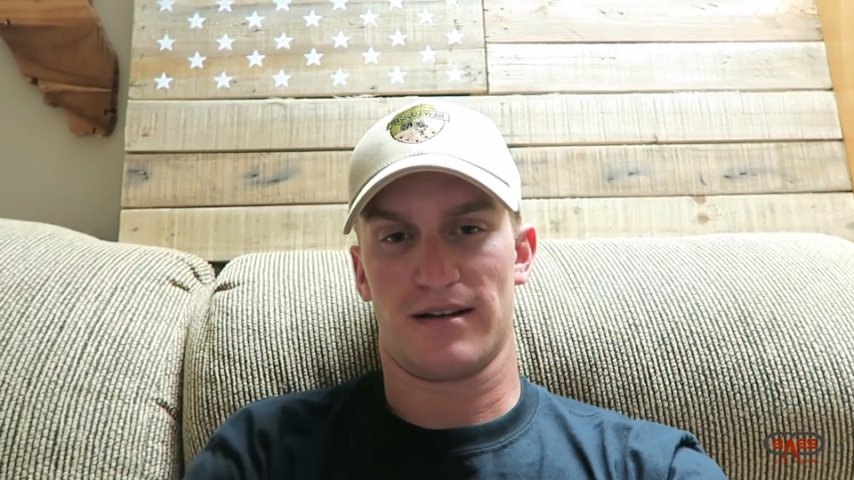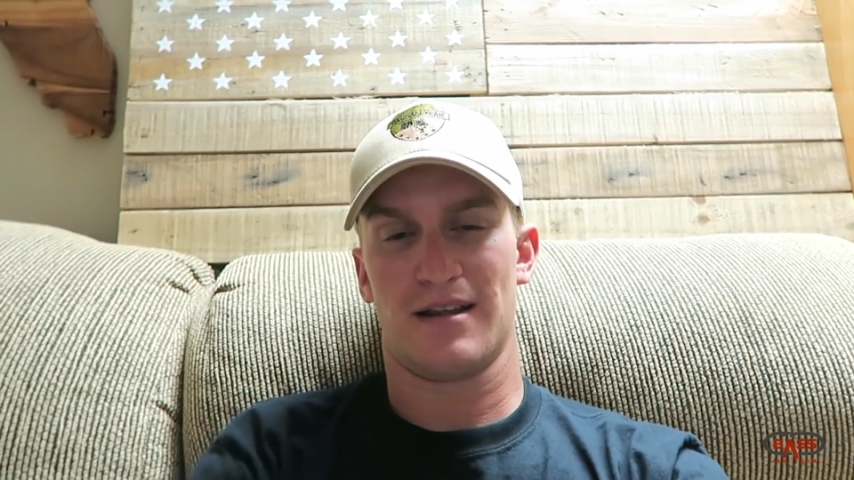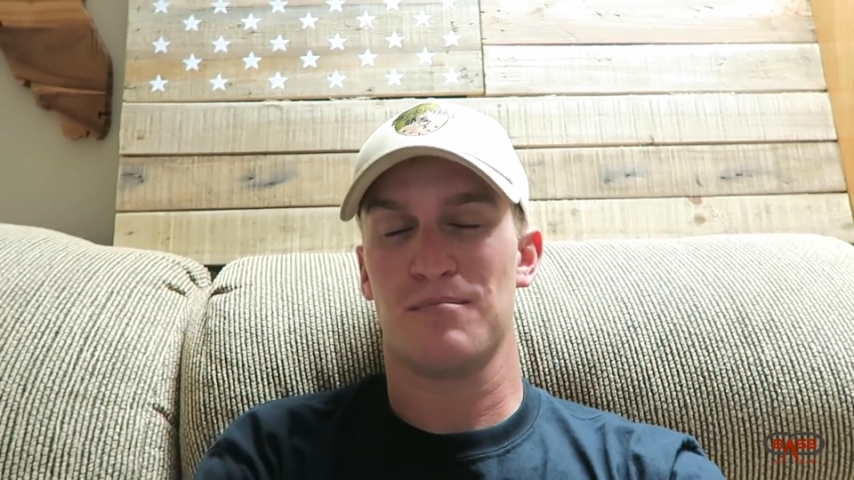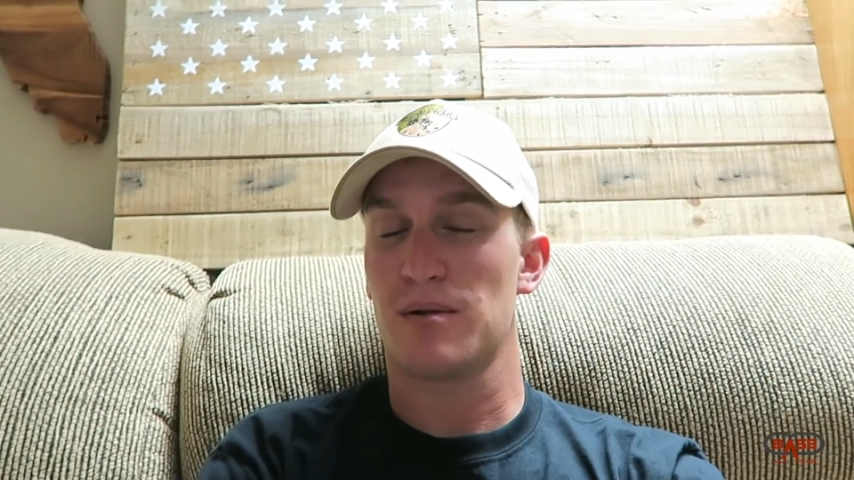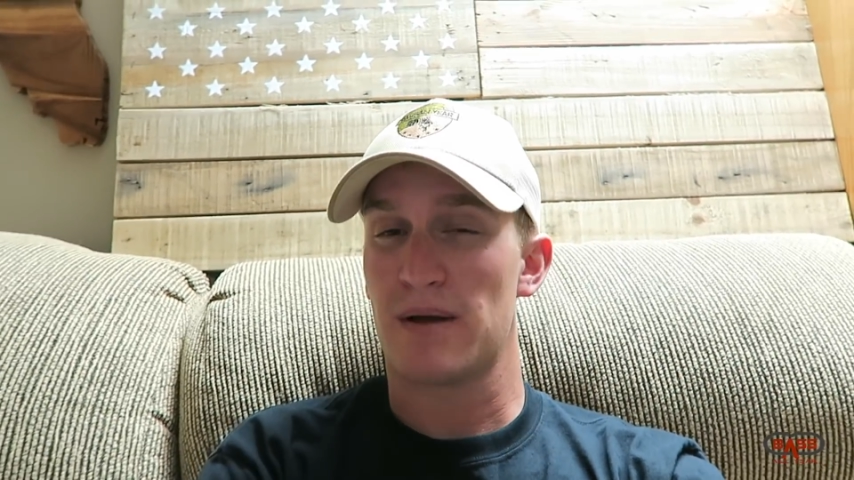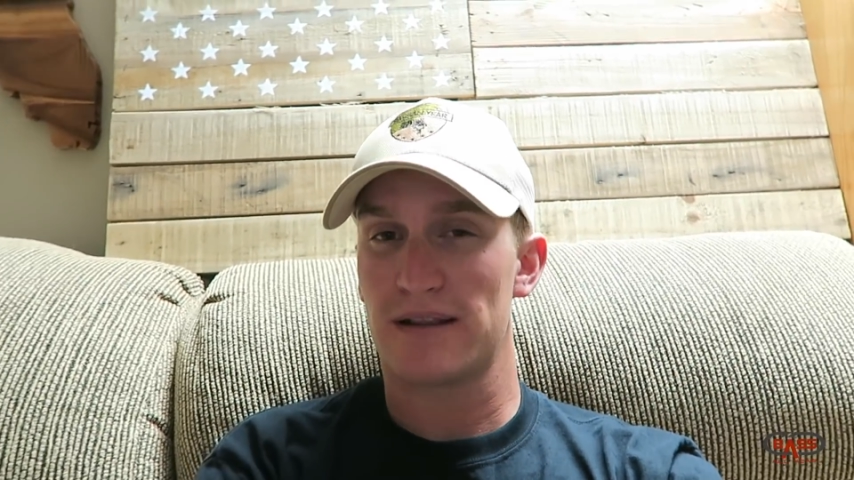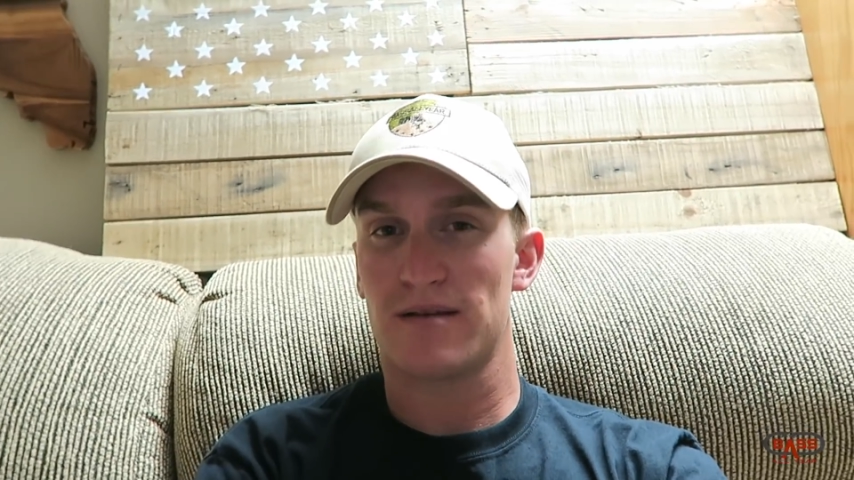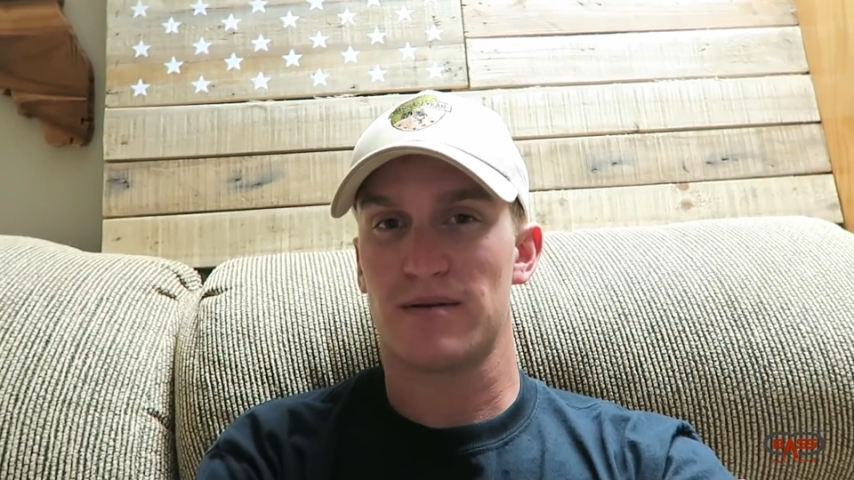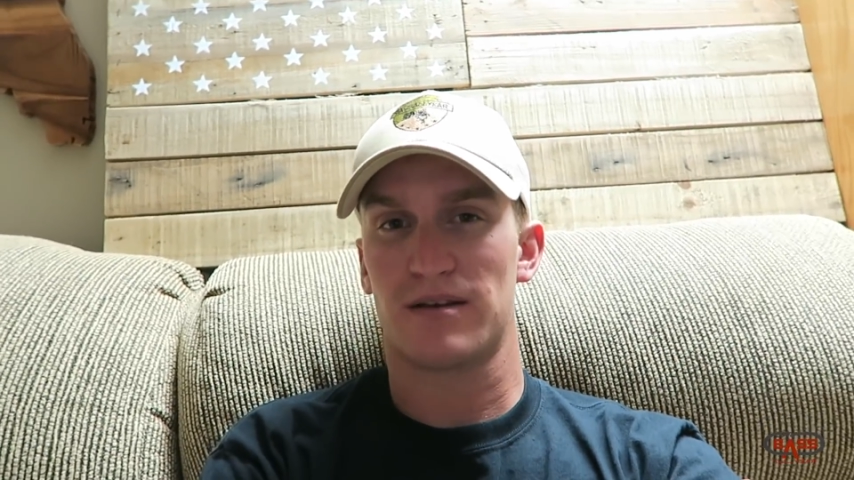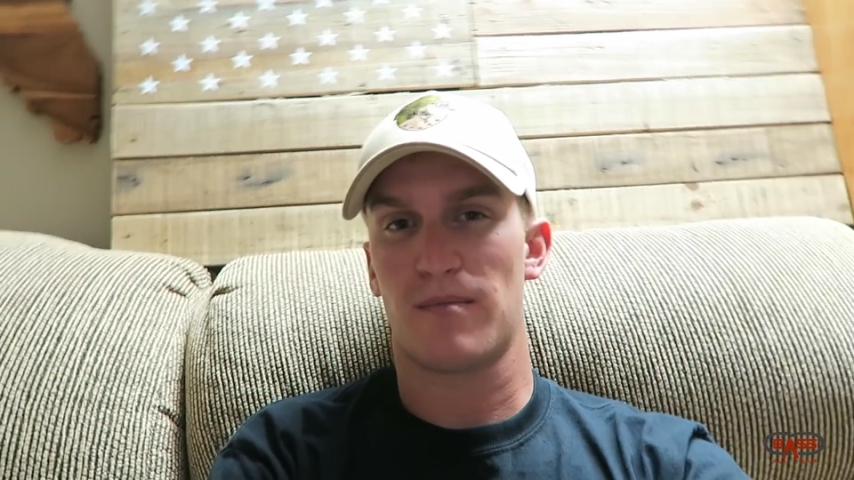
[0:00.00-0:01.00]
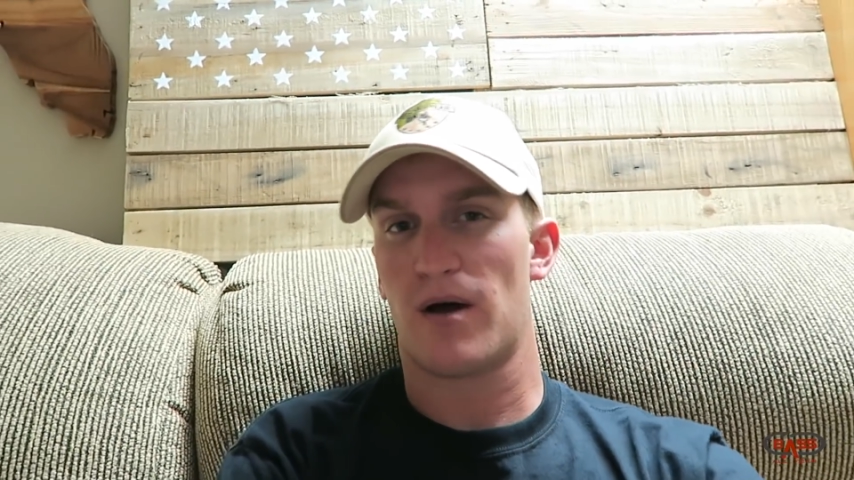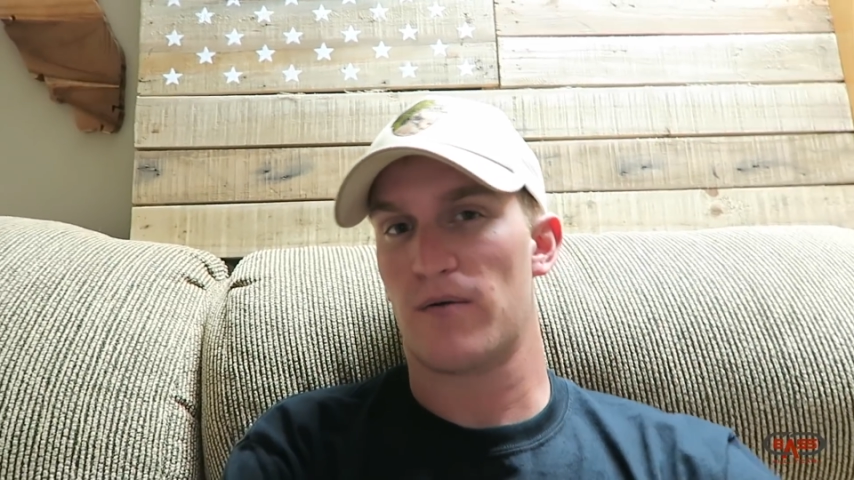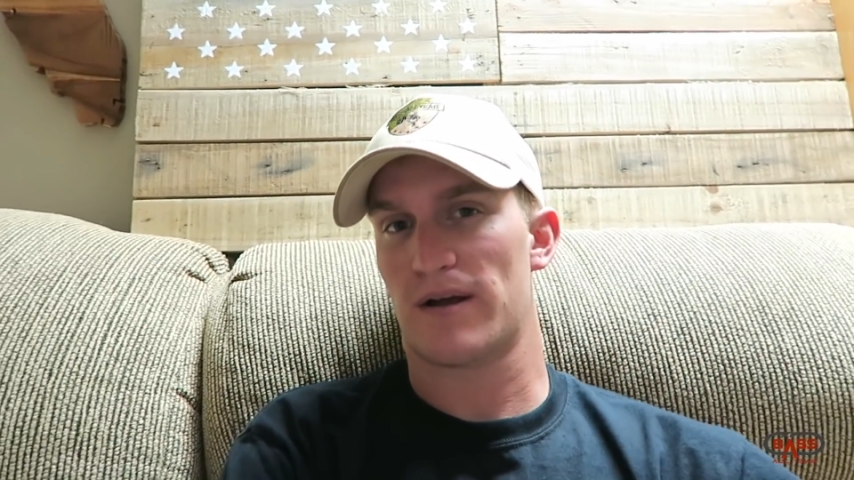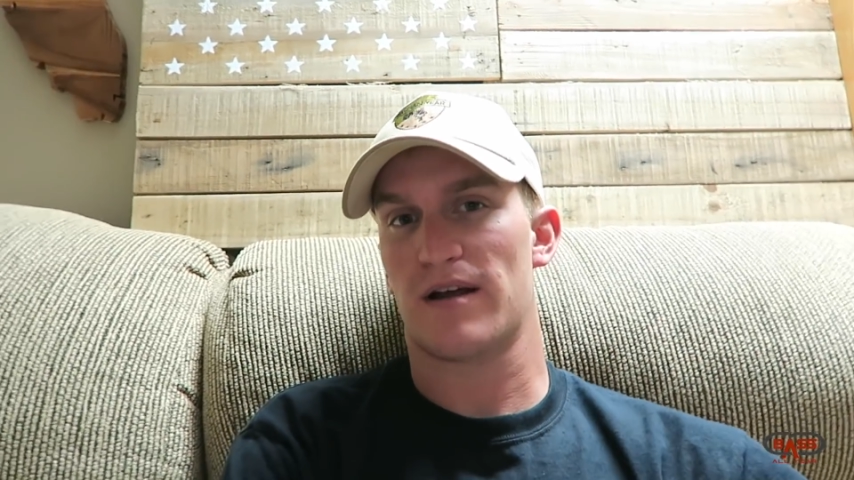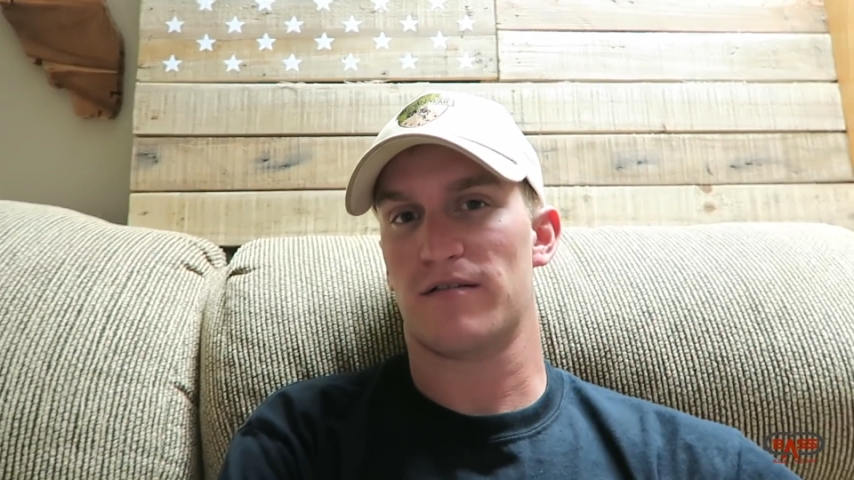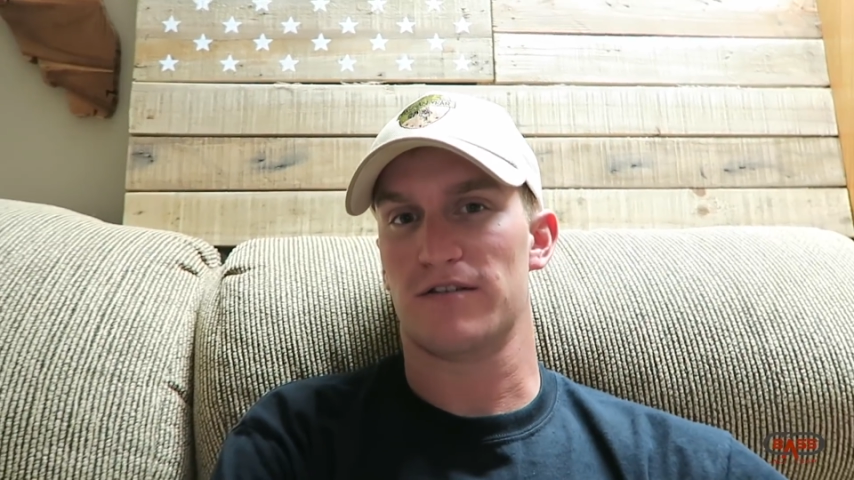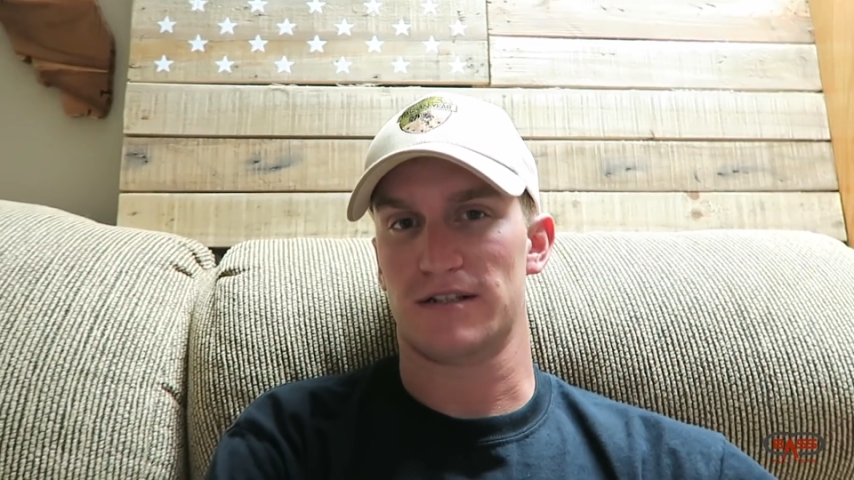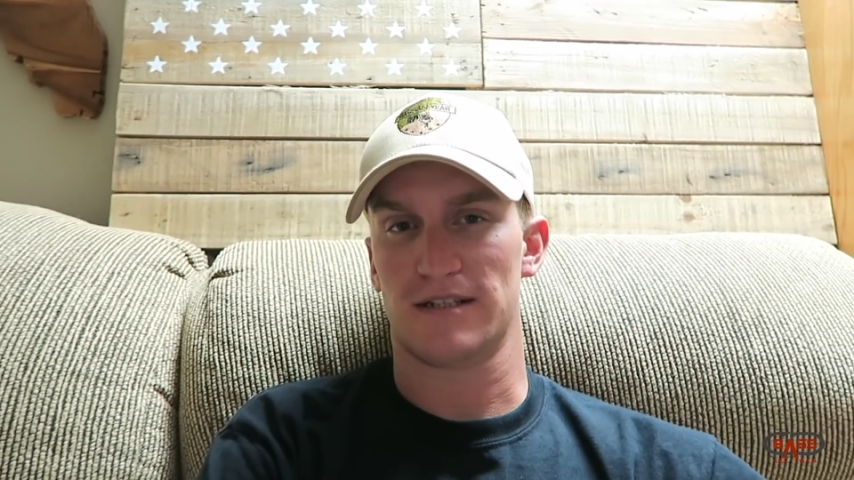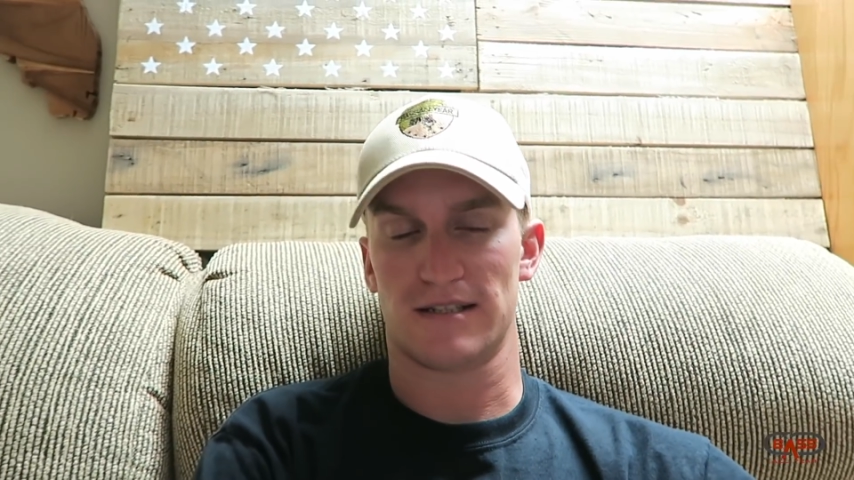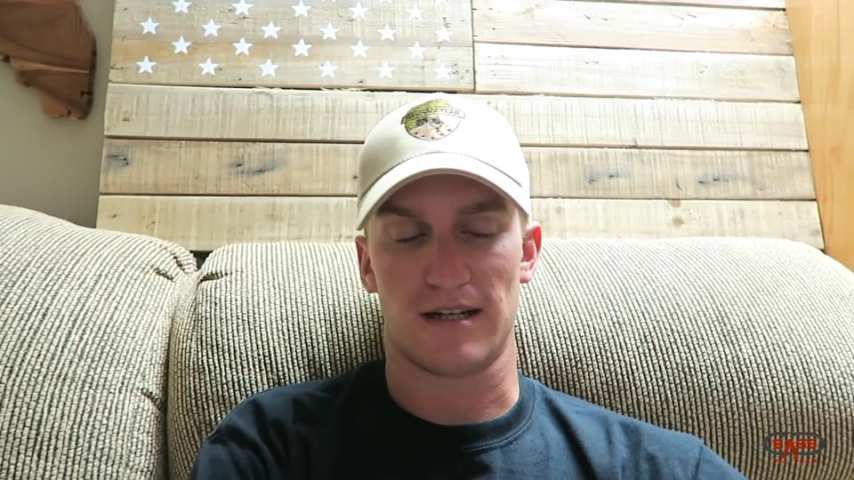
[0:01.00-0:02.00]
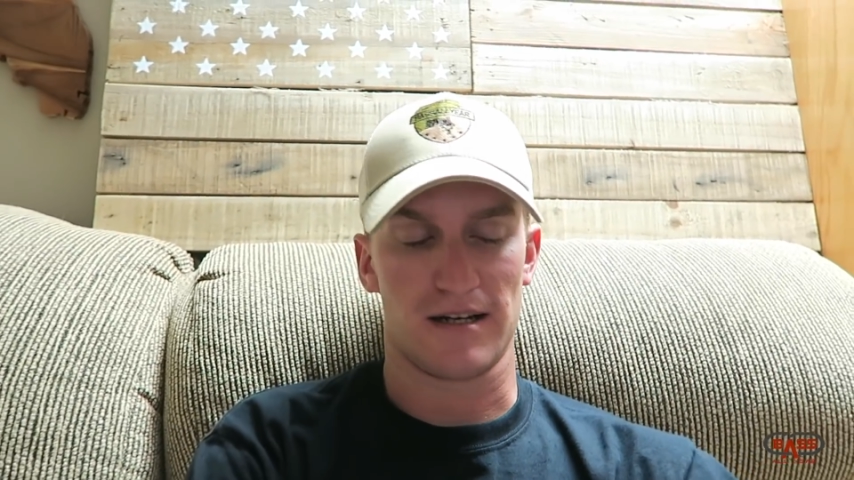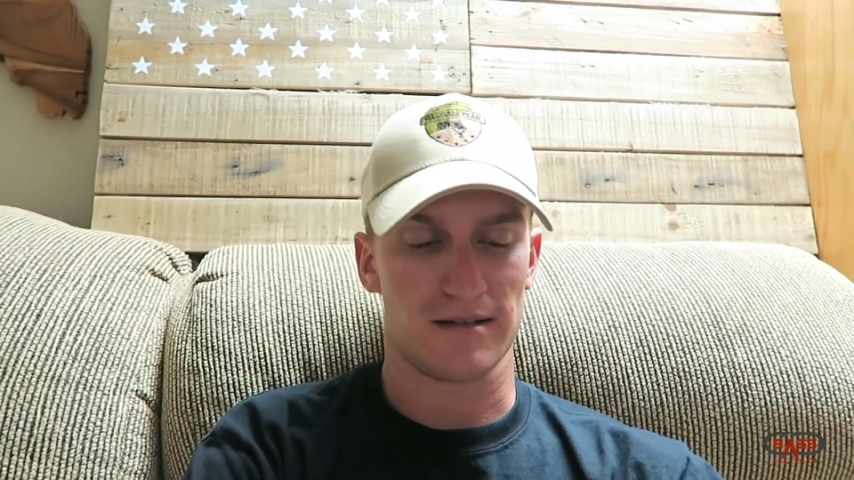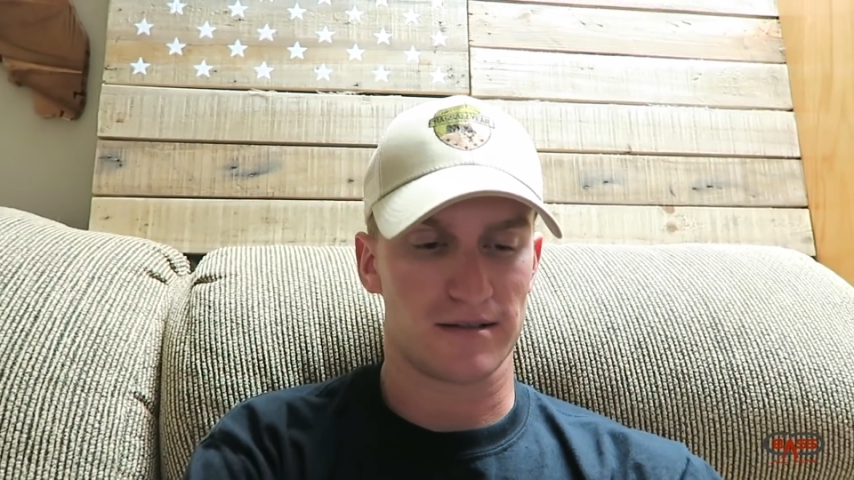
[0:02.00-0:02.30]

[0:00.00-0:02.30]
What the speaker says: implement them into my own kind of fishing style.